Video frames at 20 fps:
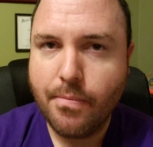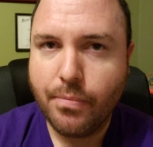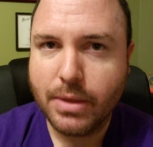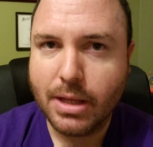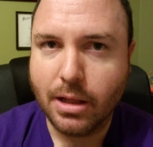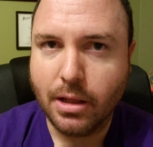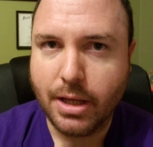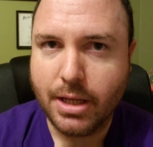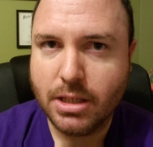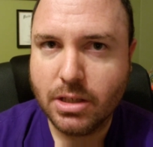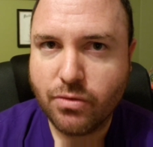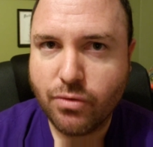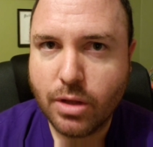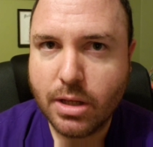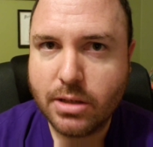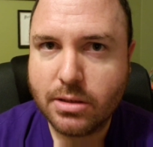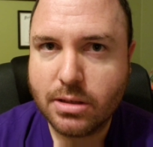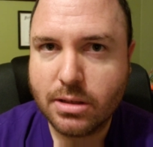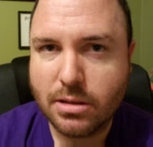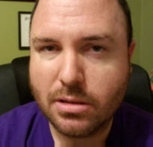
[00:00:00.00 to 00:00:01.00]
the lens for
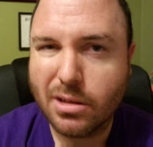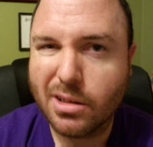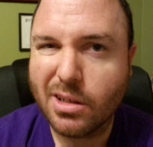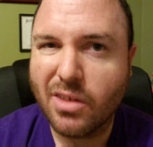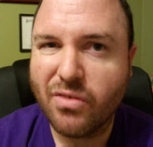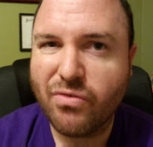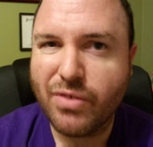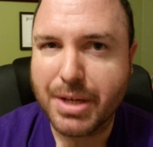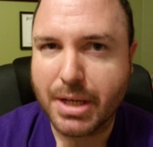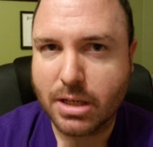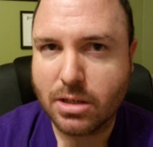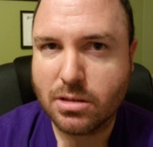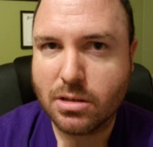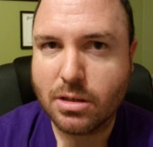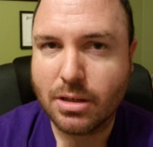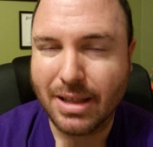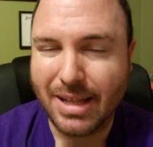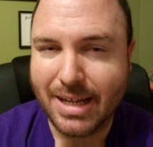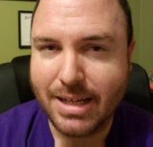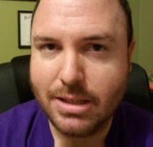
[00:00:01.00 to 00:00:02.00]
this, since it's a
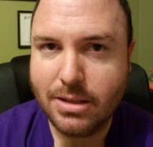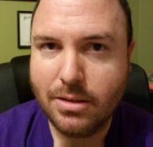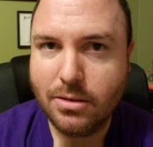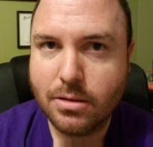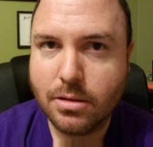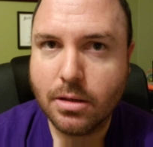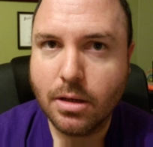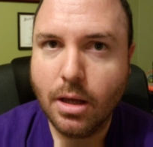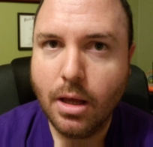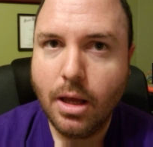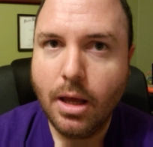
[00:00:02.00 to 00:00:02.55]
fixed lens.